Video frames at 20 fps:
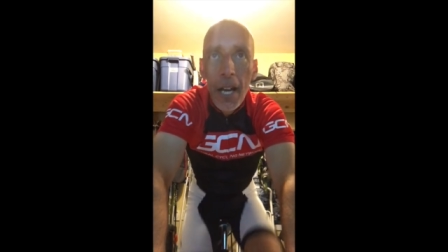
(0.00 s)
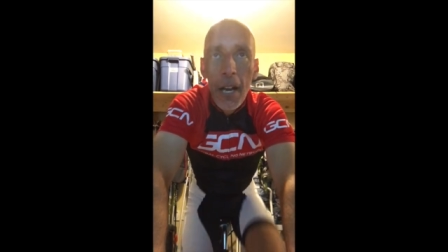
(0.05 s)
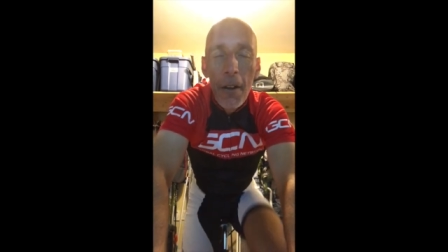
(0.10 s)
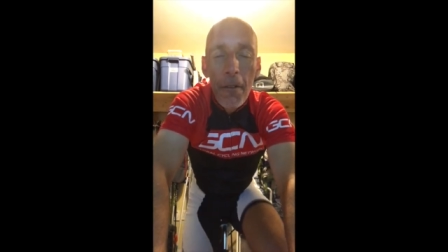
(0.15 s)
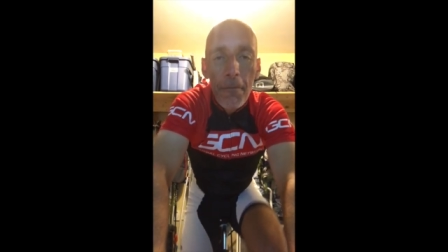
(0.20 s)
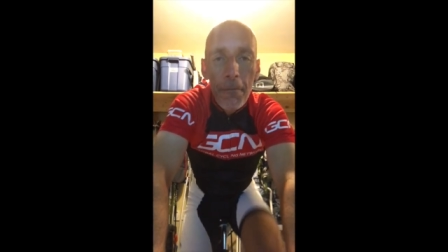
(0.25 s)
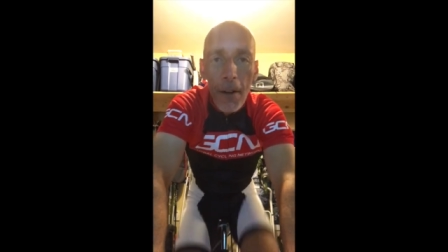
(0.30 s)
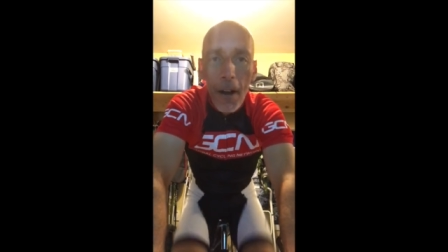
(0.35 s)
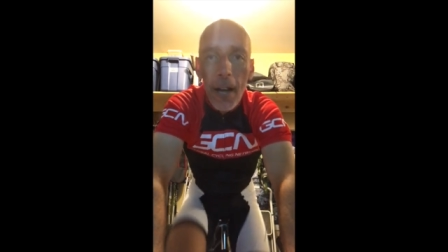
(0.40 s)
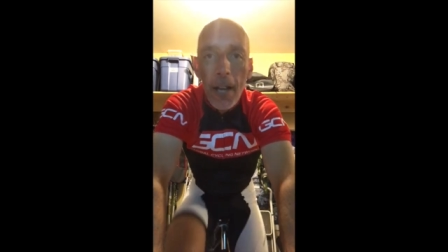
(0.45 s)

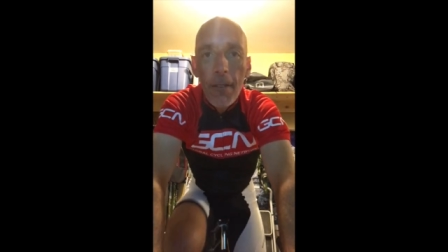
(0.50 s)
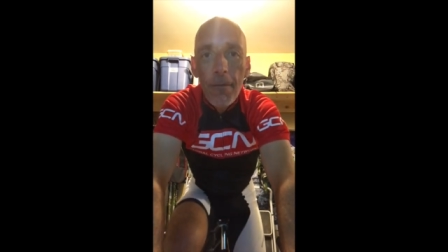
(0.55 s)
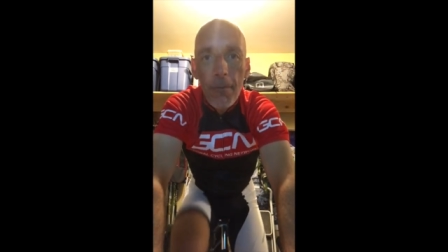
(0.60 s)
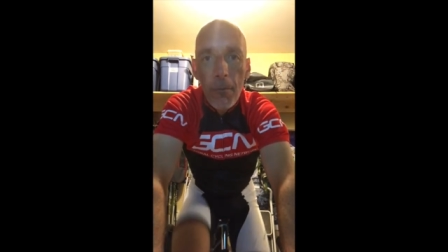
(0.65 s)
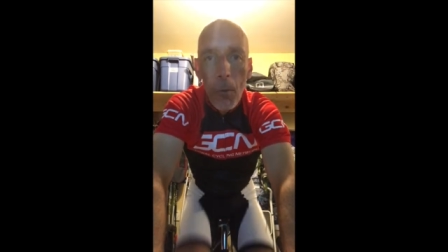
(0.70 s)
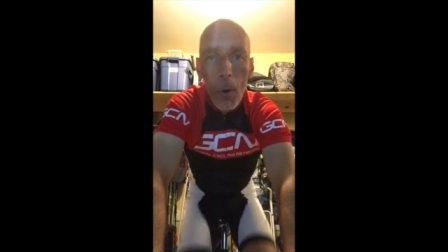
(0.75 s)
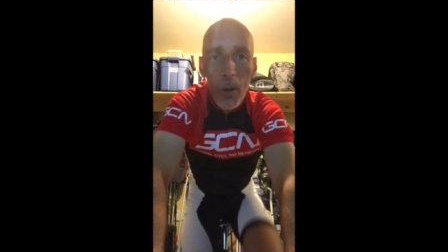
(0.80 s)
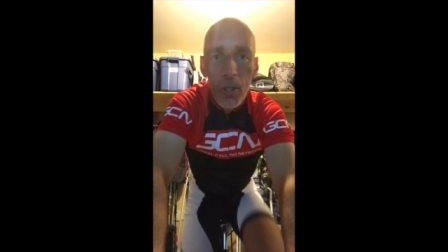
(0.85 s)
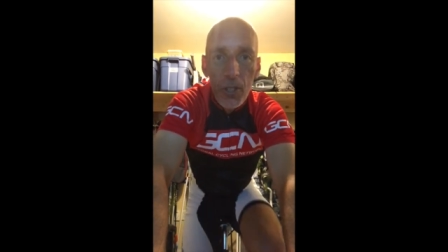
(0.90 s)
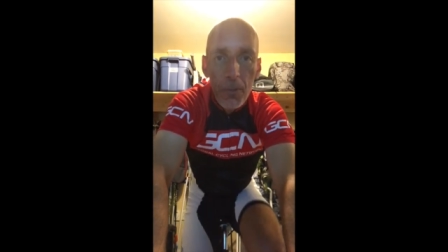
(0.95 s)
5
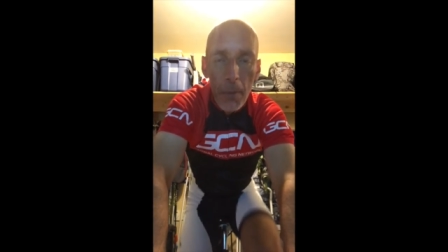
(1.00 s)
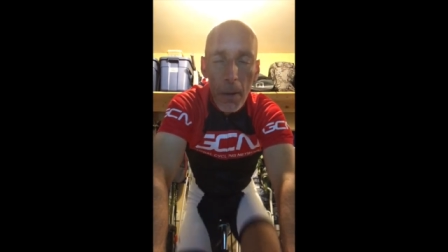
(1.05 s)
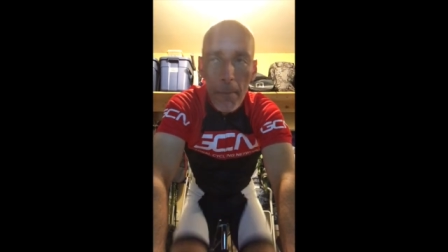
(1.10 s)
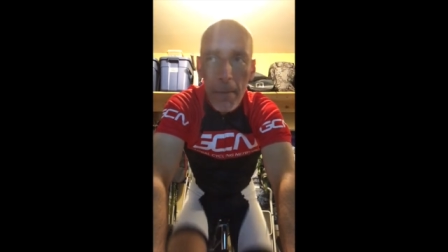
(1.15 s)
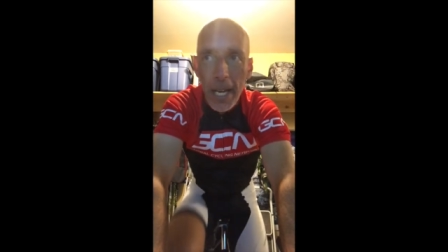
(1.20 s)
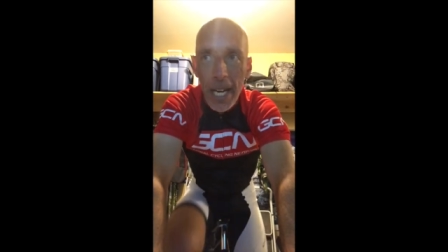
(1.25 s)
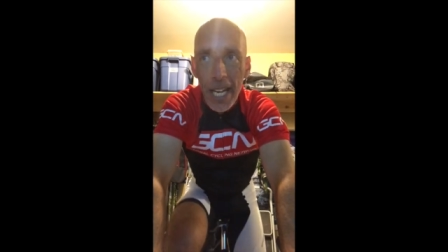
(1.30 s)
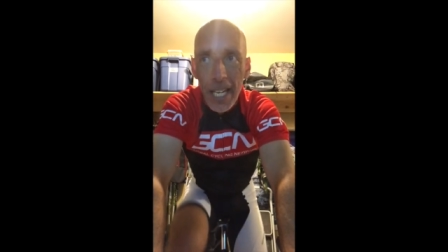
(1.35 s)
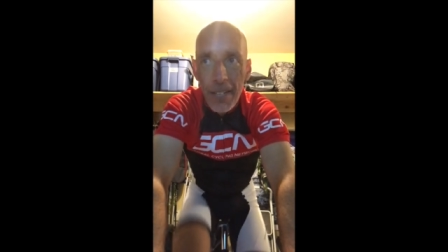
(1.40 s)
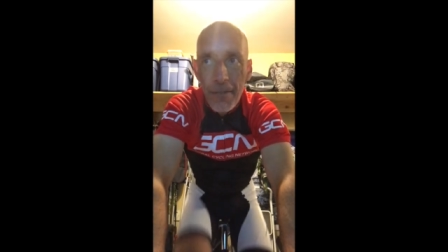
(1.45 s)
watts per
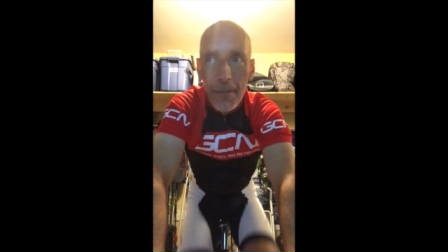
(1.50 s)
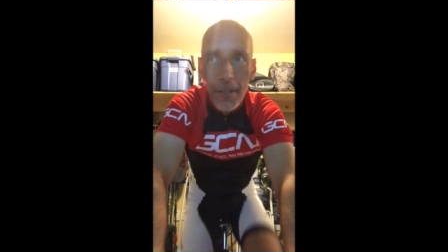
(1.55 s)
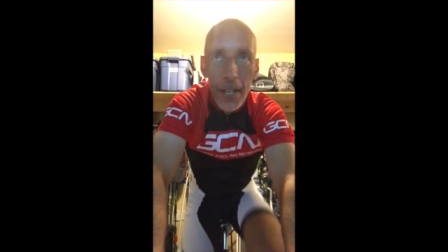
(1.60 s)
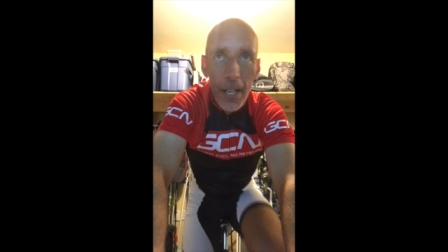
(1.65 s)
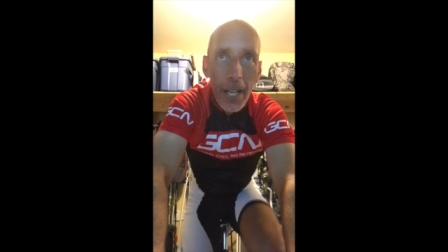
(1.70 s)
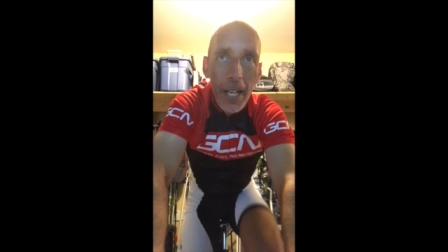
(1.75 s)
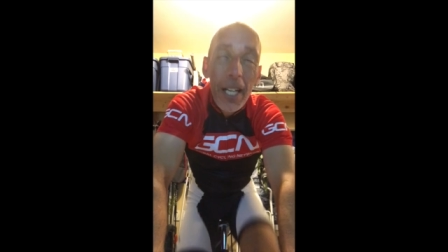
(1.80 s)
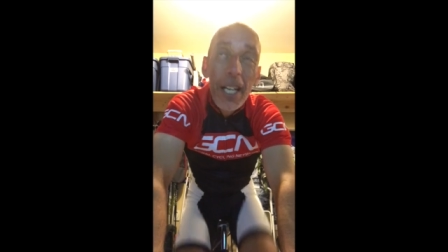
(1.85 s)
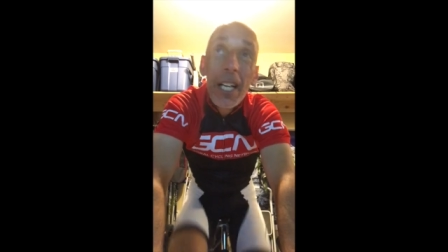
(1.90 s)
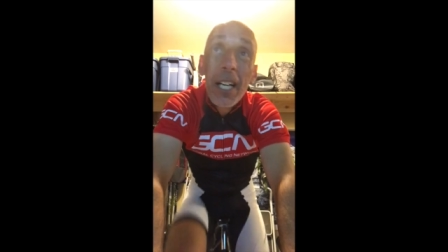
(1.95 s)
minute for
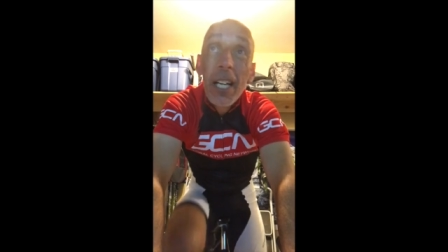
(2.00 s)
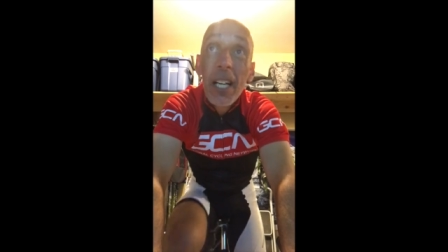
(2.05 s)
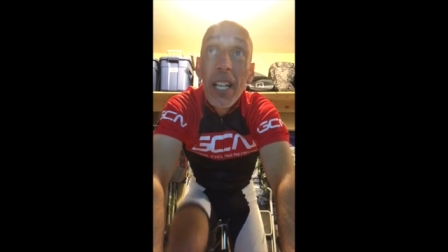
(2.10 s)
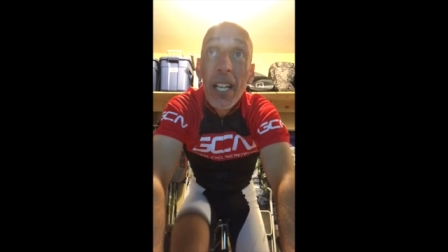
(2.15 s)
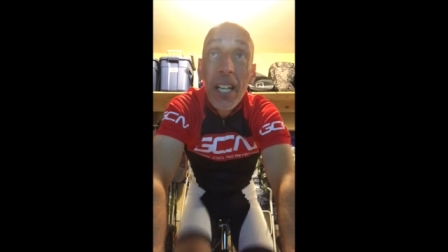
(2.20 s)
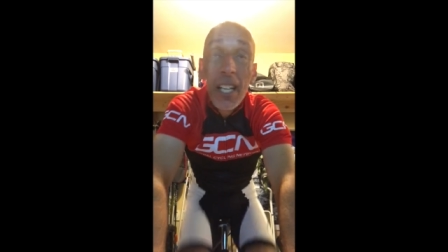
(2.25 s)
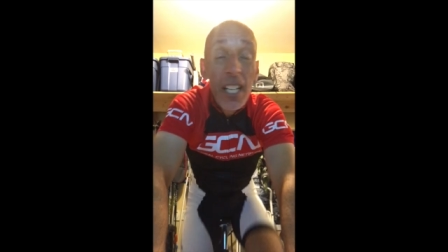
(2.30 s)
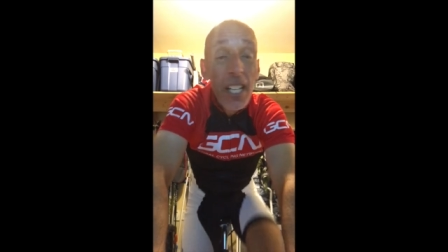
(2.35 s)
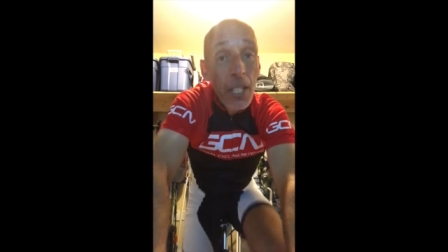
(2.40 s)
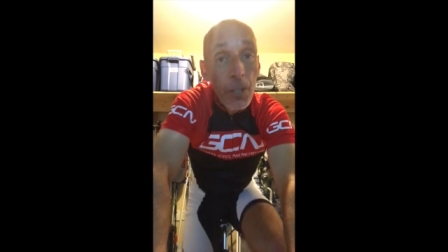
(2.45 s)

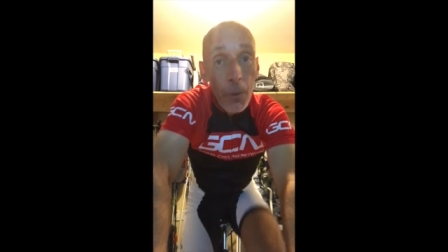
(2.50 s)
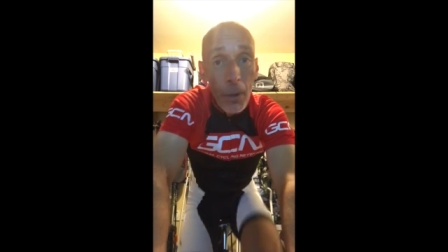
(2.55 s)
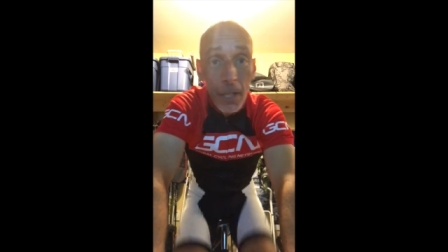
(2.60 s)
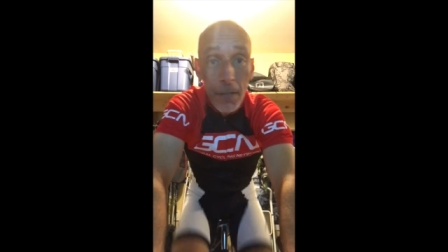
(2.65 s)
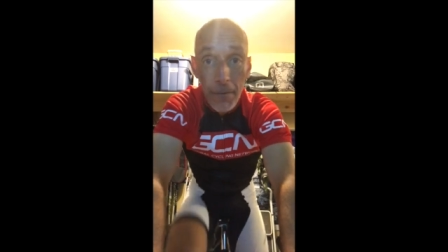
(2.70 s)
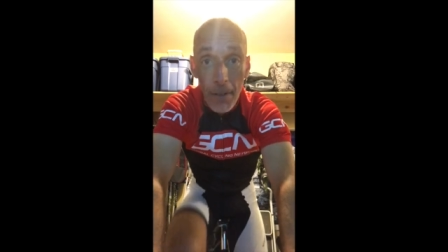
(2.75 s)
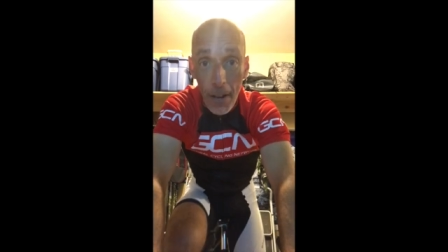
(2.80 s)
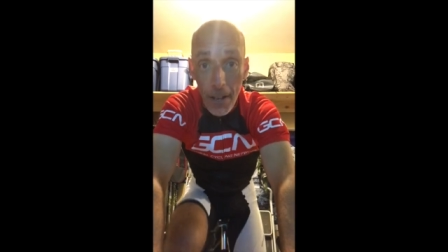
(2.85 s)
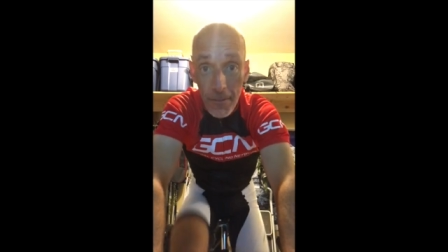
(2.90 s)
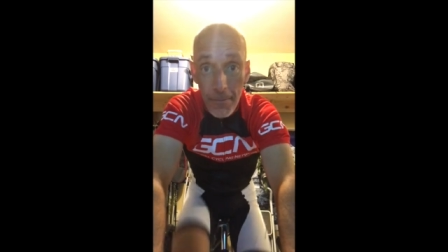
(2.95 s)

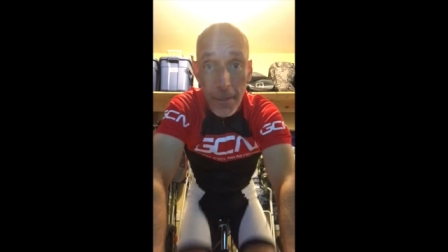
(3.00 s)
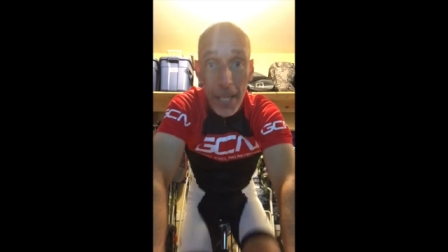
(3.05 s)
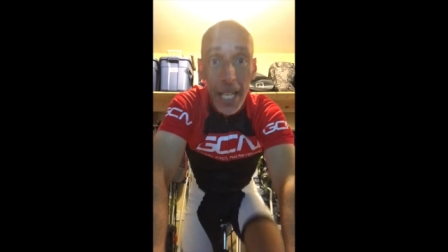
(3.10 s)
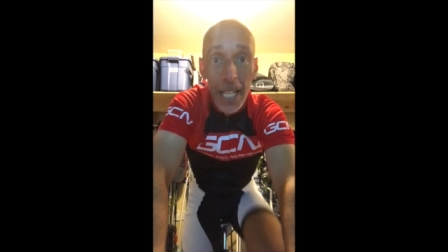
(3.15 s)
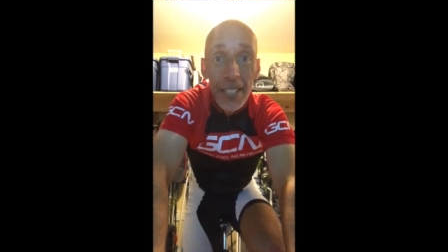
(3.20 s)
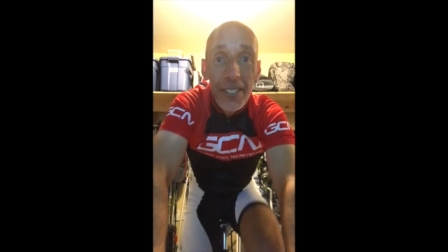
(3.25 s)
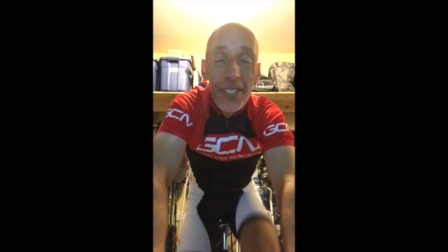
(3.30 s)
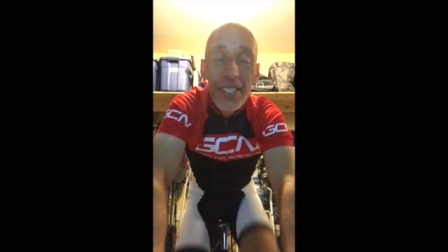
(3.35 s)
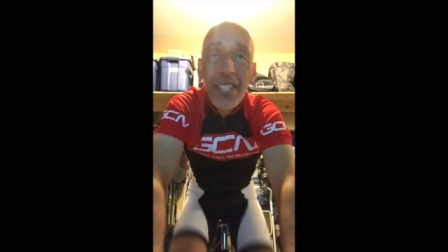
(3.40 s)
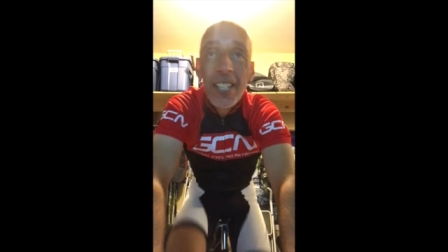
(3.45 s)
25
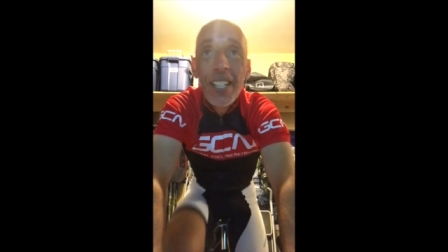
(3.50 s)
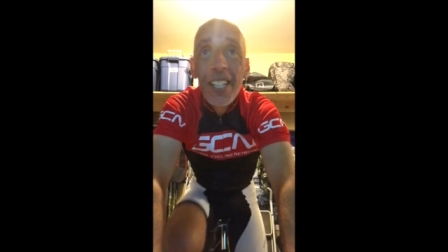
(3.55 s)
minutes,